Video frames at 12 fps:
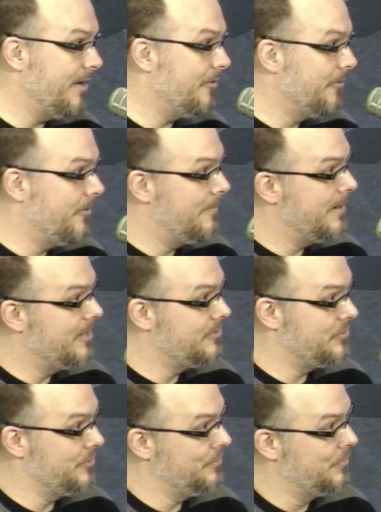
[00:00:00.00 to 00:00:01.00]
I don't know
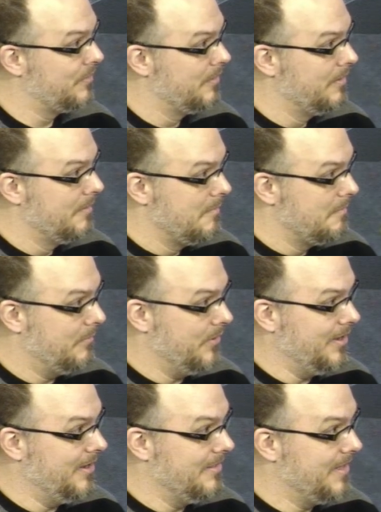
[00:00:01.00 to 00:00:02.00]
about you,
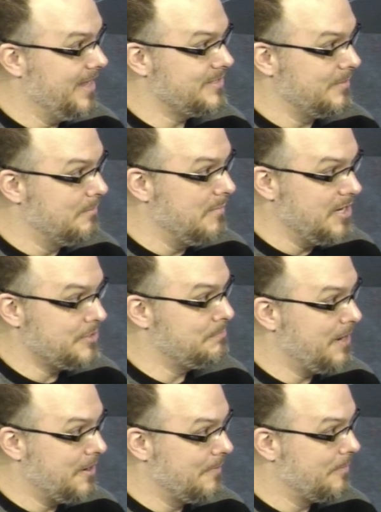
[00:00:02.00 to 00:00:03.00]
but that's a
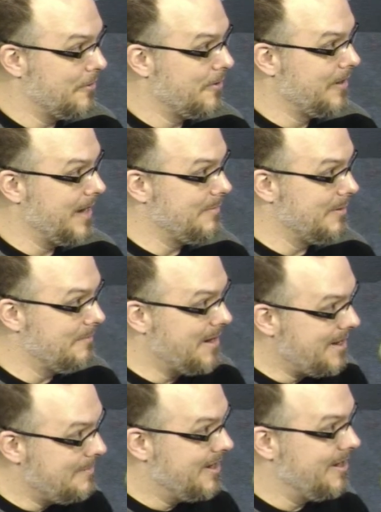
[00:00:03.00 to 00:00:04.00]
much better program in
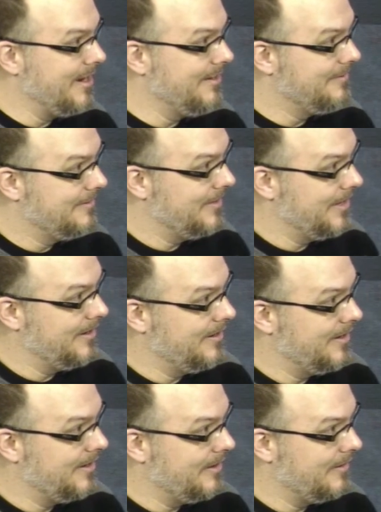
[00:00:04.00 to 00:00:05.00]
my mind
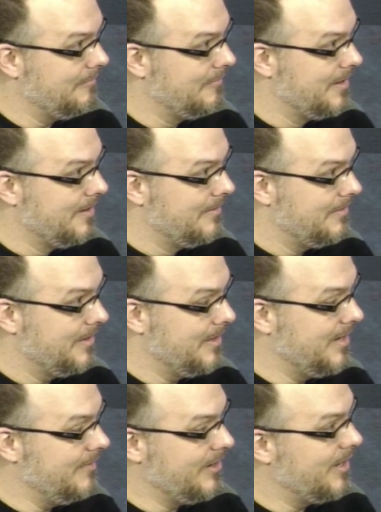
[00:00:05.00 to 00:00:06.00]
than
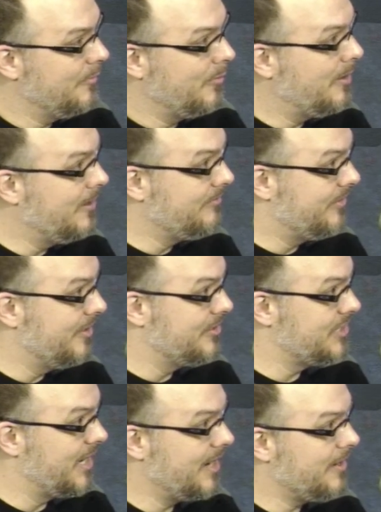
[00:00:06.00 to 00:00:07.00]
giving him a welfare
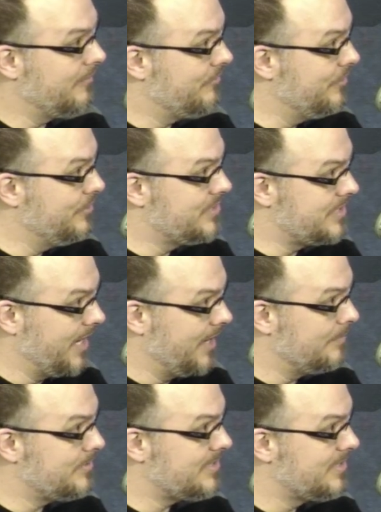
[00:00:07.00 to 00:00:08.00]
check or food stamps.